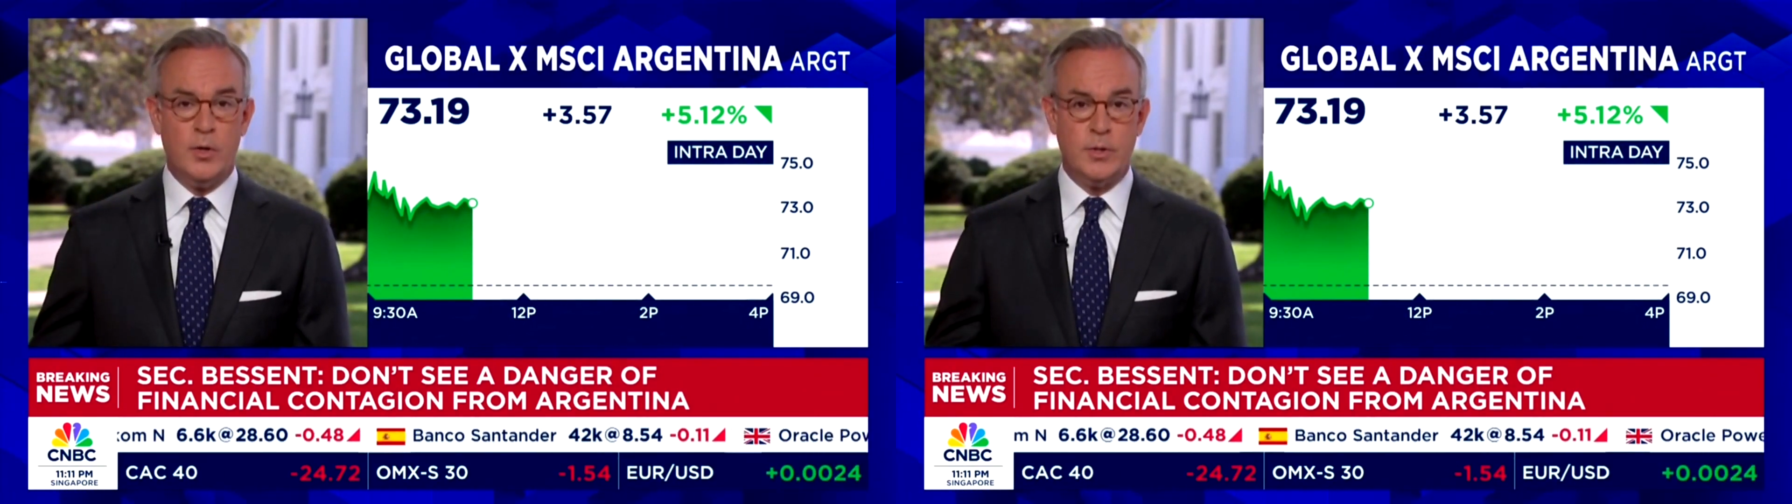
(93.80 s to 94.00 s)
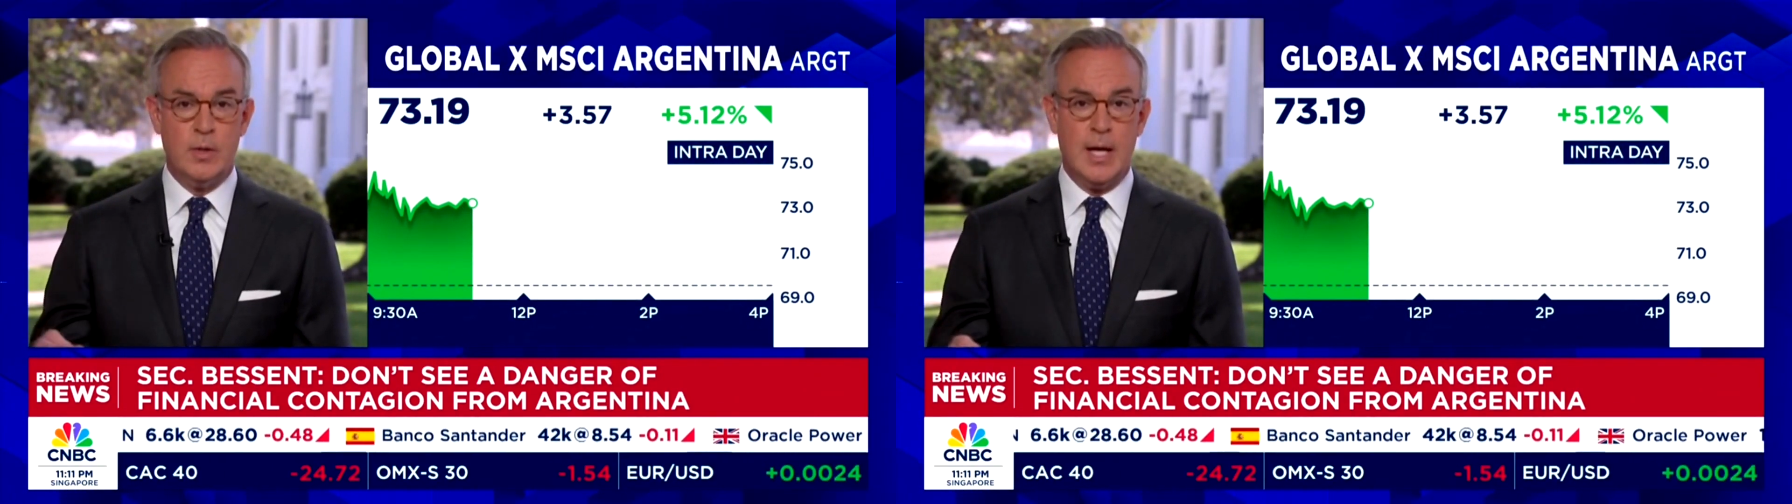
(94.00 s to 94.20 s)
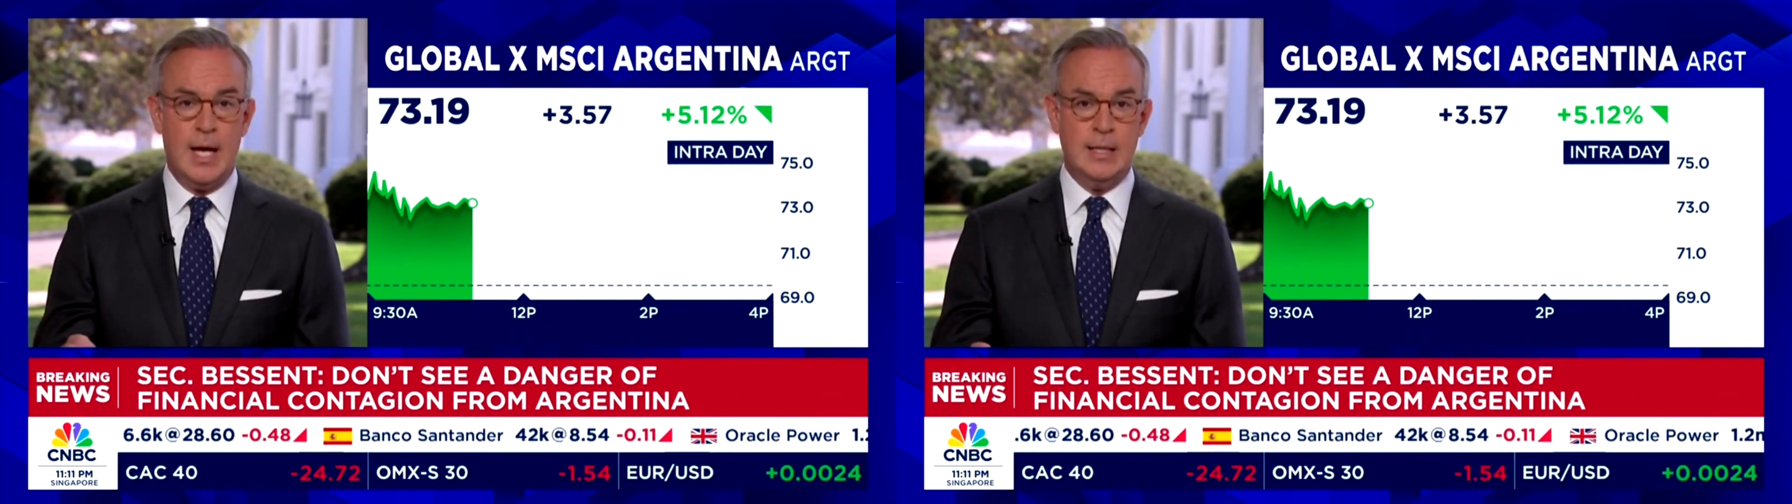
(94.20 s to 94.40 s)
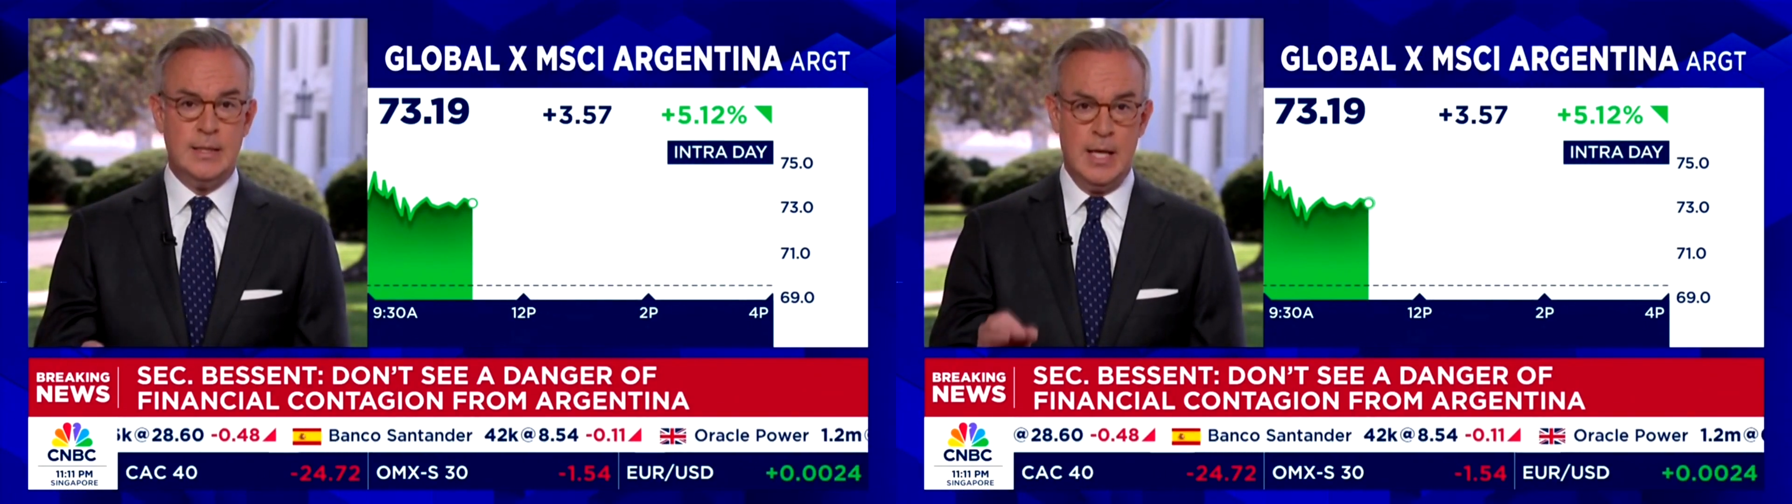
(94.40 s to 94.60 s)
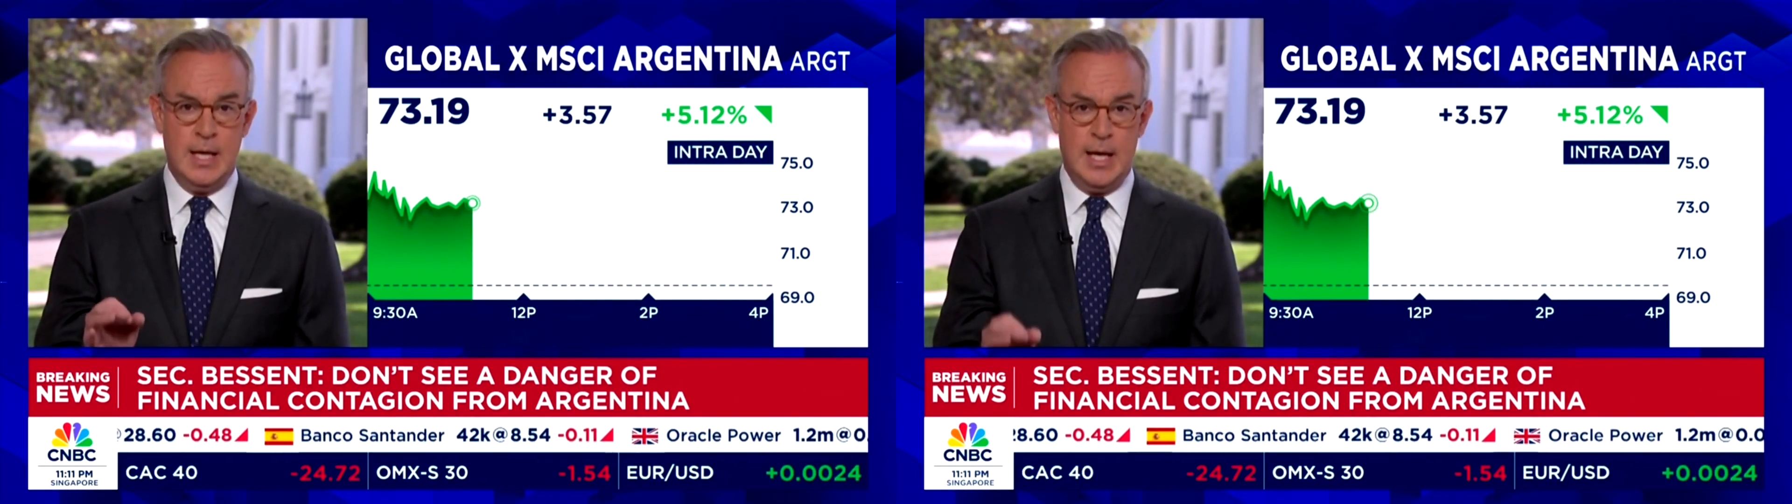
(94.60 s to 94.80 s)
Also, guys,